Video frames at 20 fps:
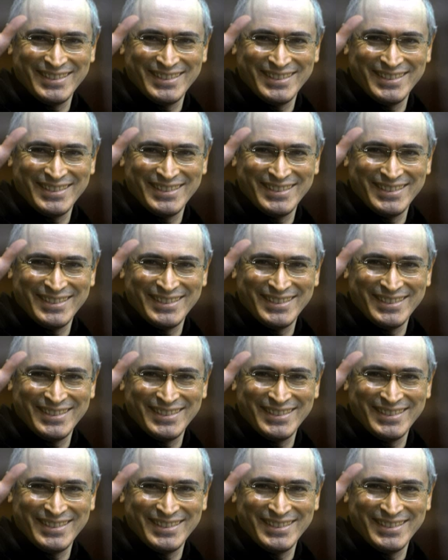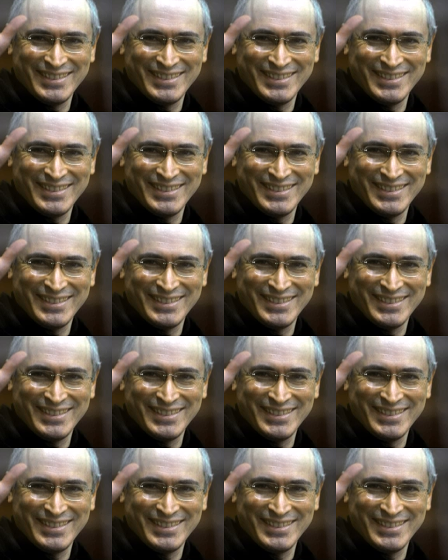
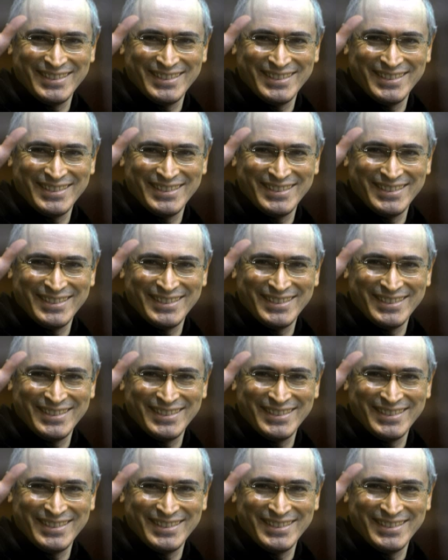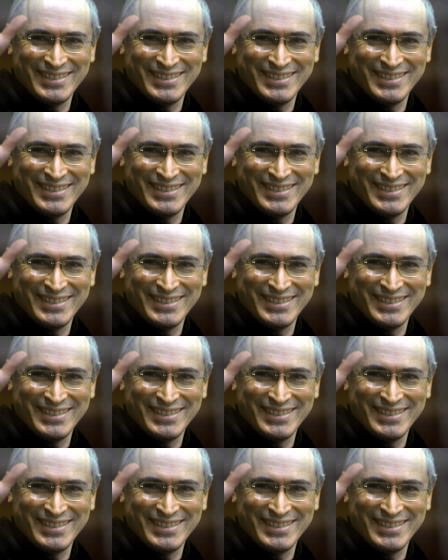The face doesn't move, so there is nothing to read.